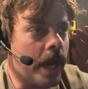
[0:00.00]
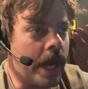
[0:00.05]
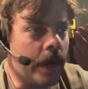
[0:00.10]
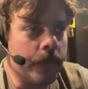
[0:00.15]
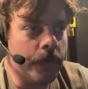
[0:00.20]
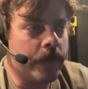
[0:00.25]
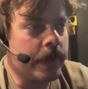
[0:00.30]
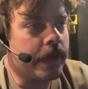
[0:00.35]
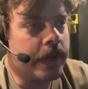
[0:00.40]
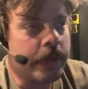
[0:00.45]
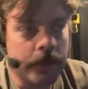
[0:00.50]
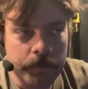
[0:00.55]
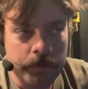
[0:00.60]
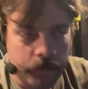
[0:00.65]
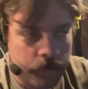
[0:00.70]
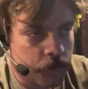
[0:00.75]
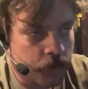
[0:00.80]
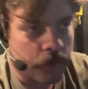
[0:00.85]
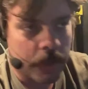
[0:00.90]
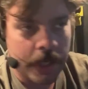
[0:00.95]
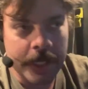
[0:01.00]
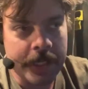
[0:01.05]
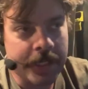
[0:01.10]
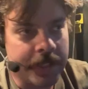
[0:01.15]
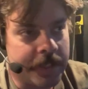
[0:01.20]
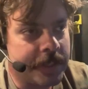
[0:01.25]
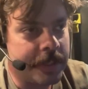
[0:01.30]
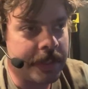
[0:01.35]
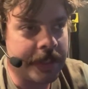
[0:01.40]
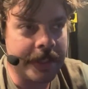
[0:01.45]
out there
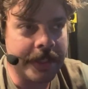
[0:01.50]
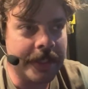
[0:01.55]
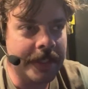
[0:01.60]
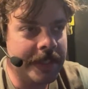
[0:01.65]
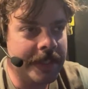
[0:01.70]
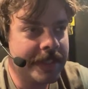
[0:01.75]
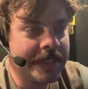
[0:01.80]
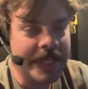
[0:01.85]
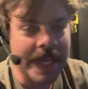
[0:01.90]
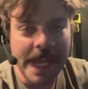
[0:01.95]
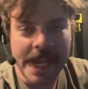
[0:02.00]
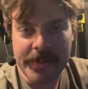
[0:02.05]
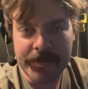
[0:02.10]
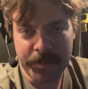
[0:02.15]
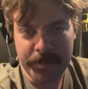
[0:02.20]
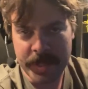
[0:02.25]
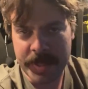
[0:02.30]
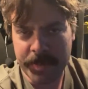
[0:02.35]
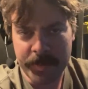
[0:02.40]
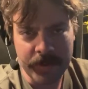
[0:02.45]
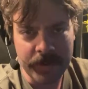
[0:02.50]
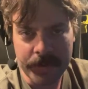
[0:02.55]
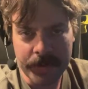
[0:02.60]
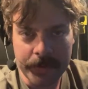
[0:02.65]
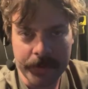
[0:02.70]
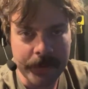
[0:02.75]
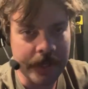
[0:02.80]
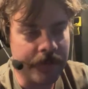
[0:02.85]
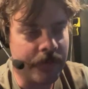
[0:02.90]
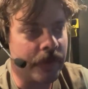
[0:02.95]
trying to save people
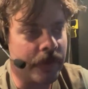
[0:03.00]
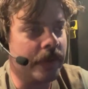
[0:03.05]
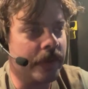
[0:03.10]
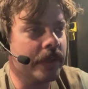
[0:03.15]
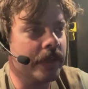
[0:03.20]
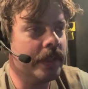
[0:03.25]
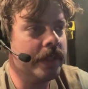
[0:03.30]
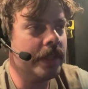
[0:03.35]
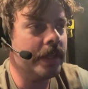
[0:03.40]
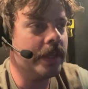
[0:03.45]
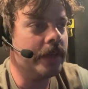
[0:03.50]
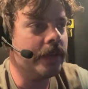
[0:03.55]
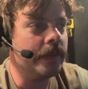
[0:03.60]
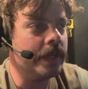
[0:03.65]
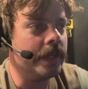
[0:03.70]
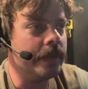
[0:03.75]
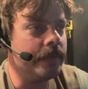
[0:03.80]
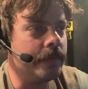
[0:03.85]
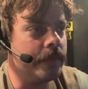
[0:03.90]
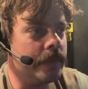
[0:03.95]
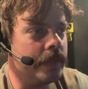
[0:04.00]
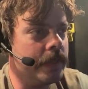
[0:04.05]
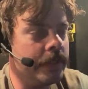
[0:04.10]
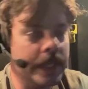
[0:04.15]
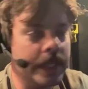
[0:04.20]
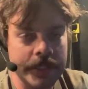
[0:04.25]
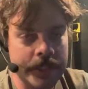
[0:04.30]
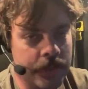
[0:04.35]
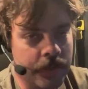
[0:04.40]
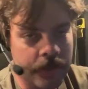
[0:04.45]
or whatever, and you
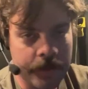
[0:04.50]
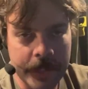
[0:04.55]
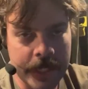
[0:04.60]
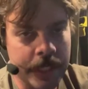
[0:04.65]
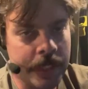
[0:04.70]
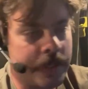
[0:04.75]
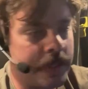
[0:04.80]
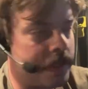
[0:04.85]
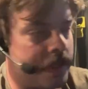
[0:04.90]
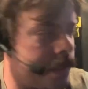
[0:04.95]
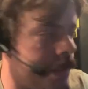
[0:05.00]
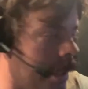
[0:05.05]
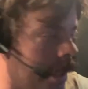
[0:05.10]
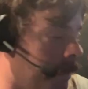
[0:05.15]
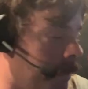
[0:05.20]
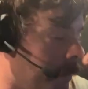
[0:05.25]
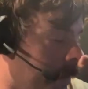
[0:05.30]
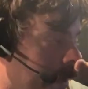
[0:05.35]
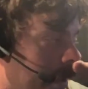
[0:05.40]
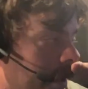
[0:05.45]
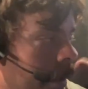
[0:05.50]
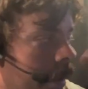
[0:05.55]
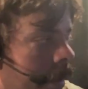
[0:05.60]
guys know I'm an atheist now, but